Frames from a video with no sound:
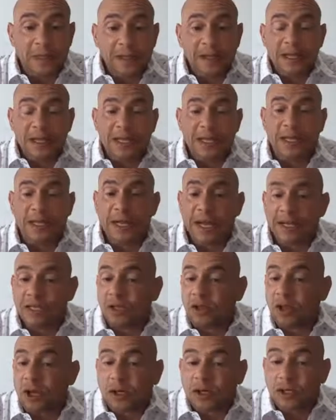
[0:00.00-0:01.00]
It has a
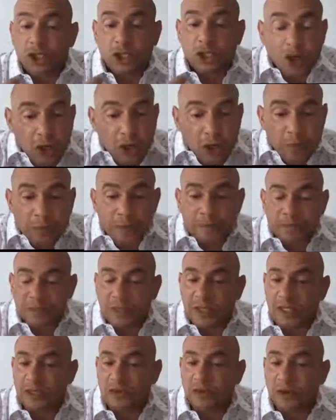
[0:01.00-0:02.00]
lot of charm.
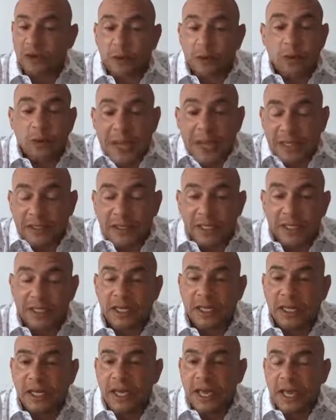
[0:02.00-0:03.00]
It's very romantic.
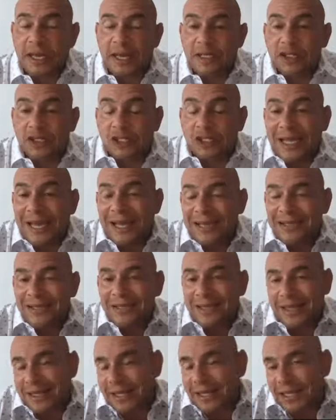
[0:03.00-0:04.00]
And it just has,
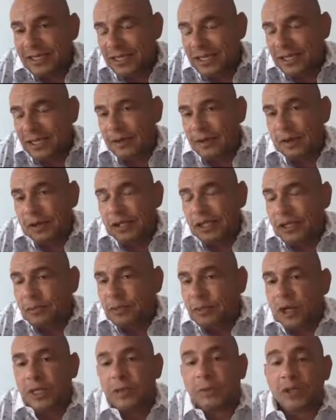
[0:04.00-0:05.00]
like I said, I keep
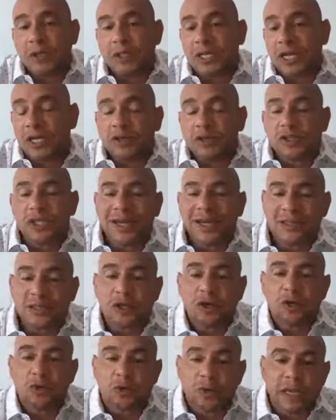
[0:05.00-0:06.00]
talking about its energy. It has a
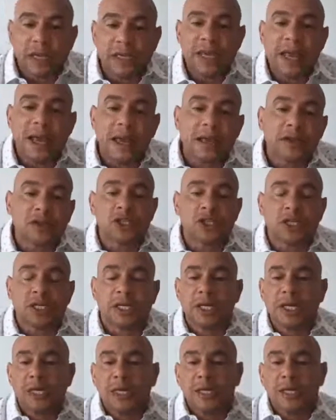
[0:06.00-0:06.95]
great energy.